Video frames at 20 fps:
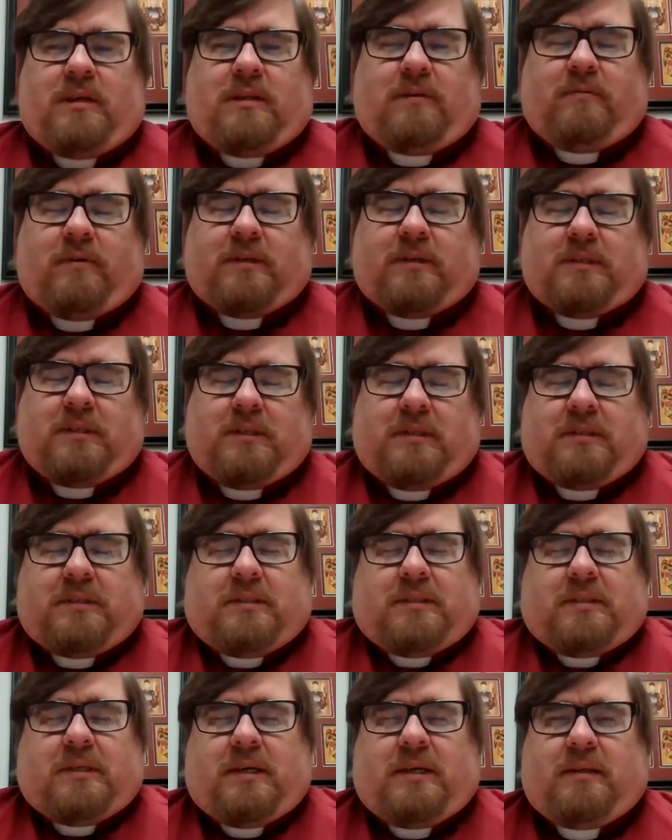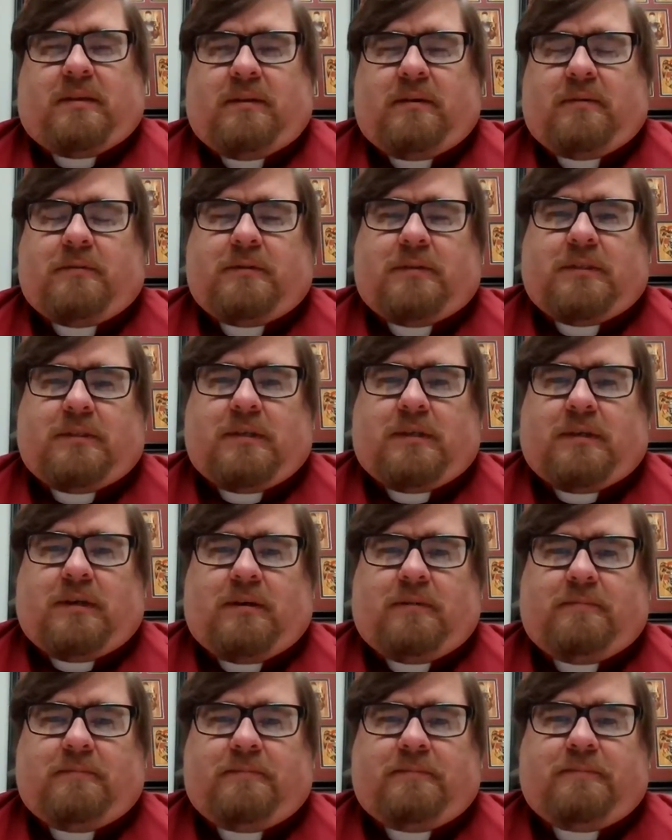the rest of this day and those to
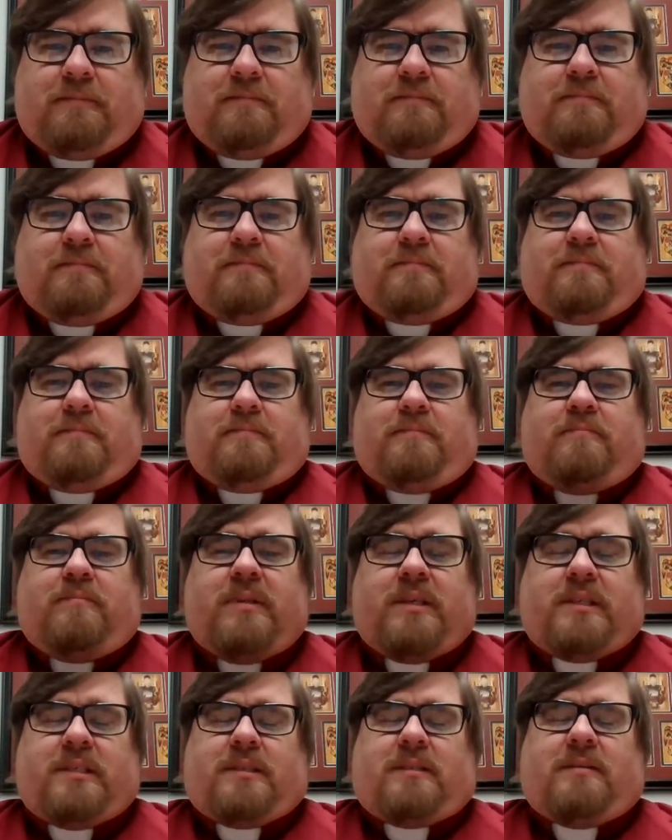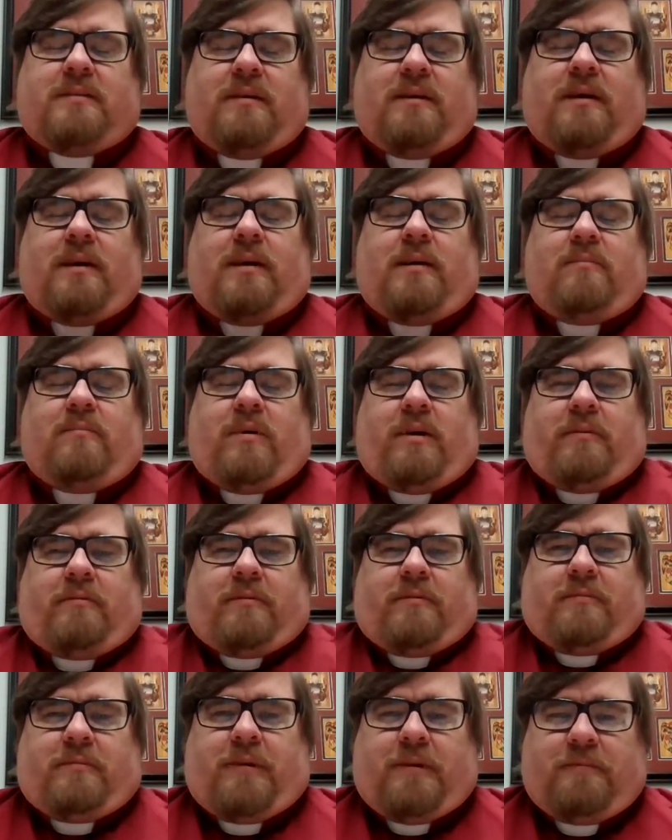come. Please pray
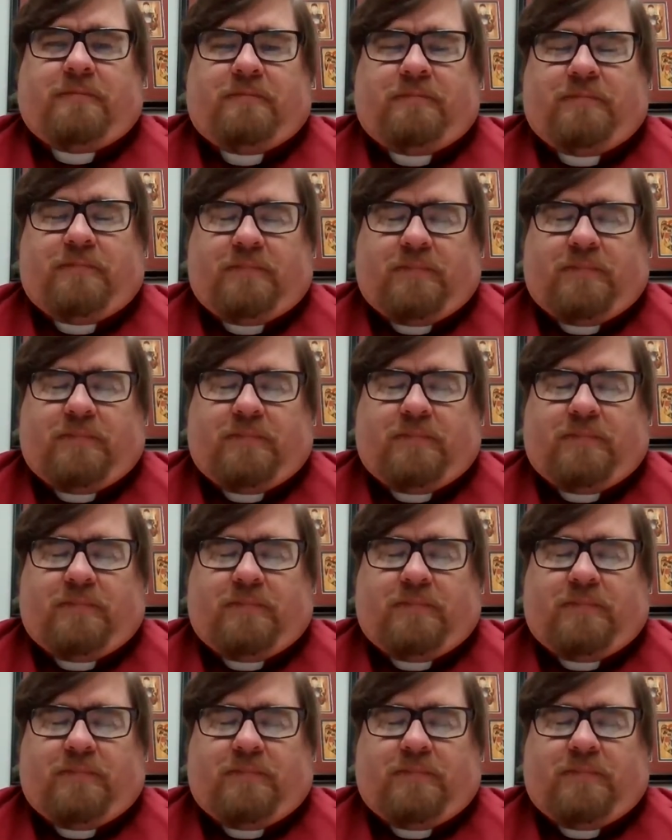with me.